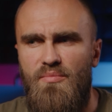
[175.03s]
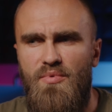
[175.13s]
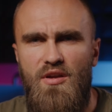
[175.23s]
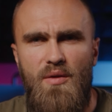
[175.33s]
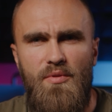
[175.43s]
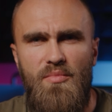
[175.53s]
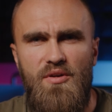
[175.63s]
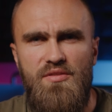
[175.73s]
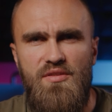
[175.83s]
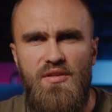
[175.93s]
couple
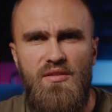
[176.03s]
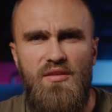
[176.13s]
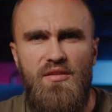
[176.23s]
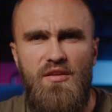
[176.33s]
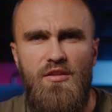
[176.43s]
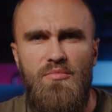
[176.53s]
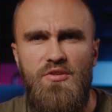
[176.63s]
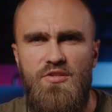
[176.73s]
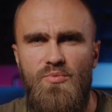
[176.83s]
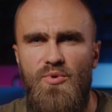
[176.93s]
months and the
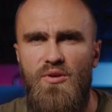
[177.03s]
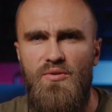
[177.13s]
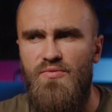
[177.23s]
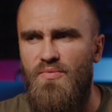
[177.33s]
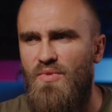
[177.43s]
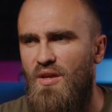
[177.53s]
calibration went off,